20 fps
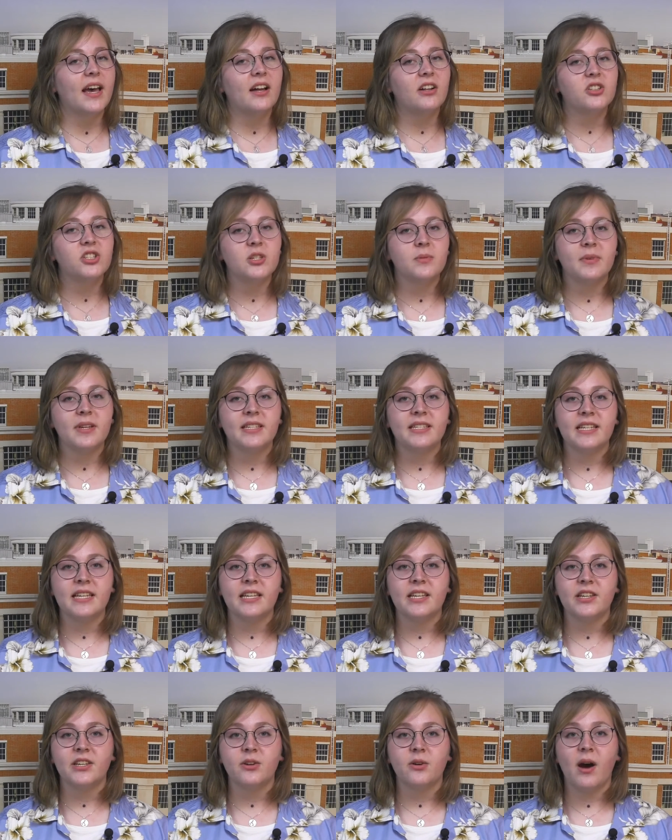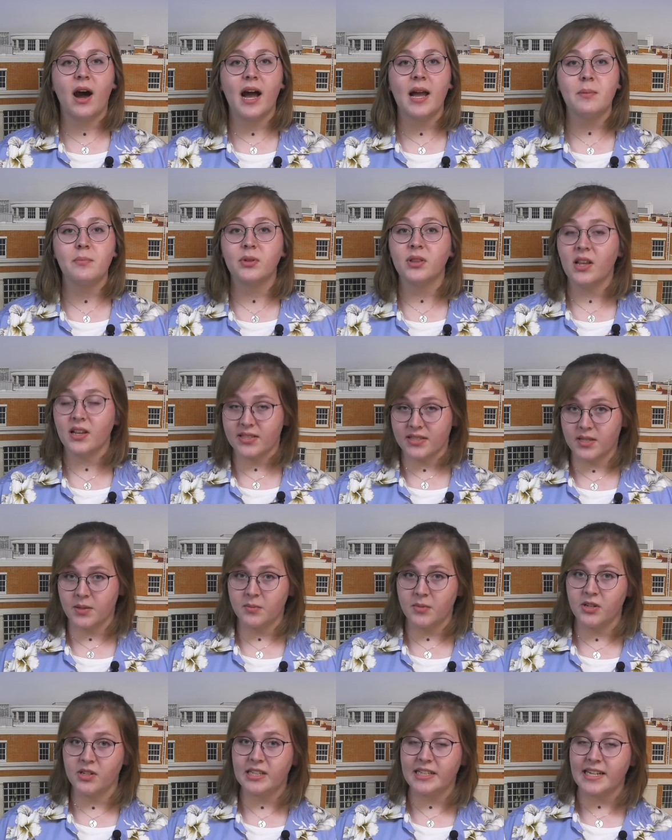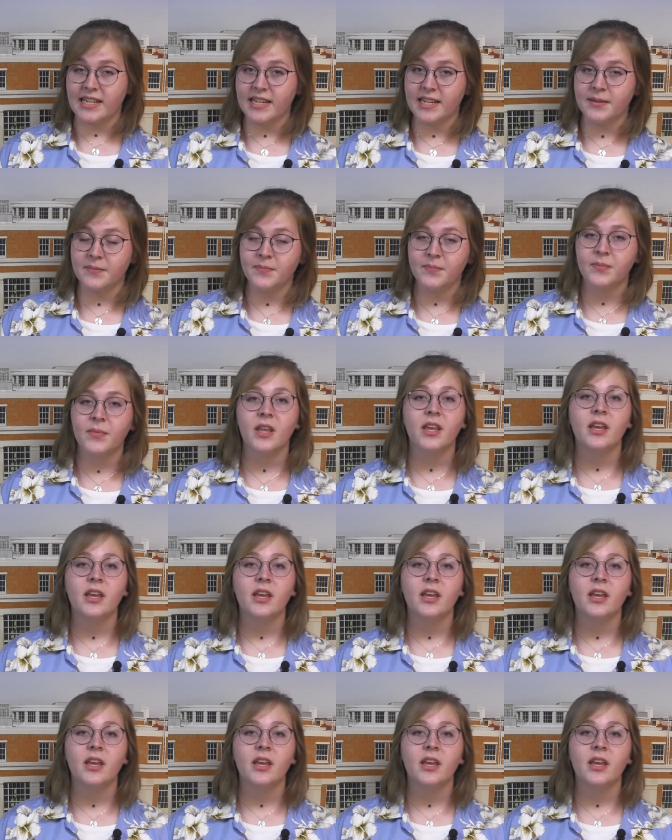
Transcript: LGBTQI+ community.